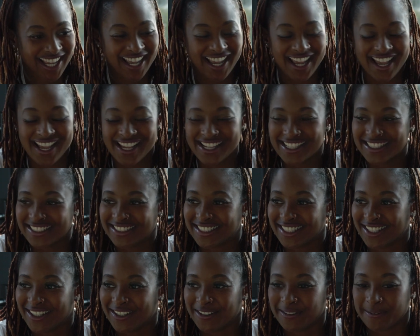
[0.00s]
So I'm gonna
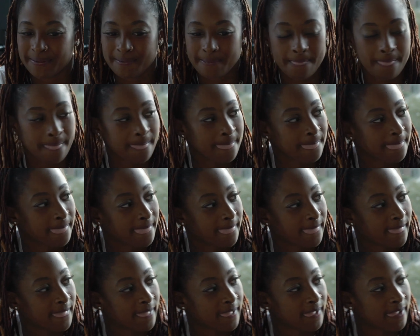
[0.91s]
tell
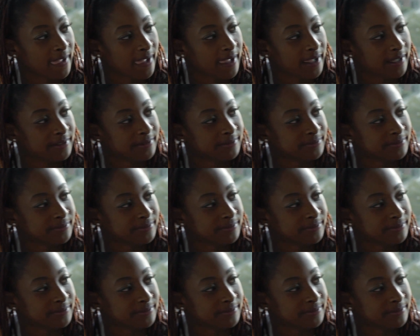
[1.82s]
you and your